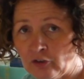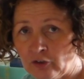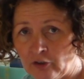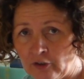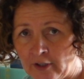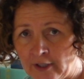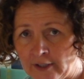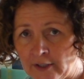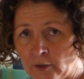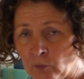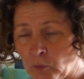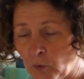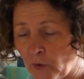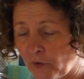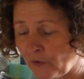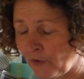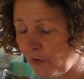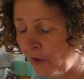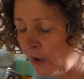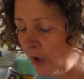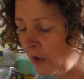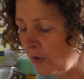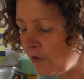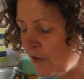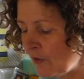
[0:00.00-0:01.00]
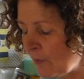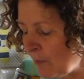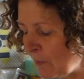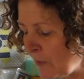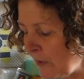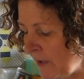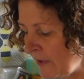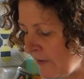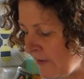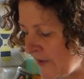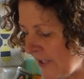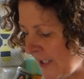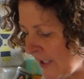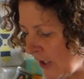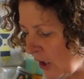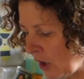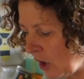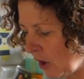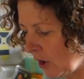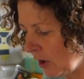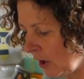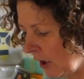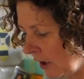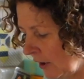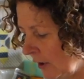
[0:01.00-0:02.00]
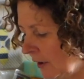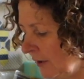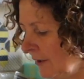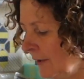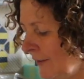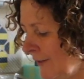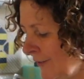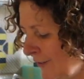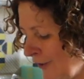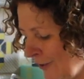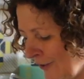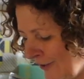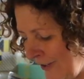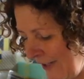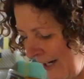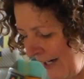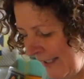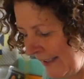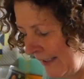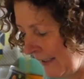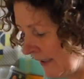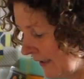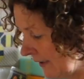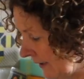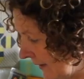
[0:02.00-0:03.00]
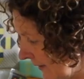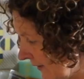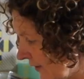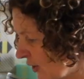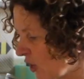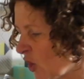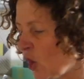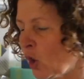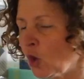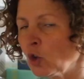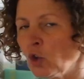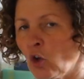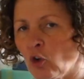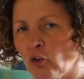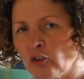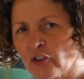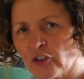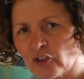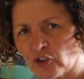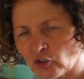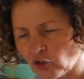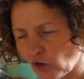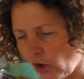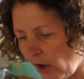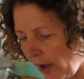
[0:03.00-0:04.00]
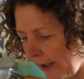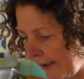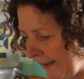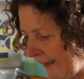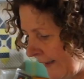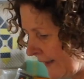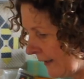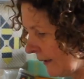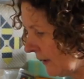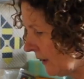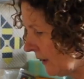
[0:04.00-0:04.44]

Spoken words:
that it wasn't going to print in colour today. It's gone on strike,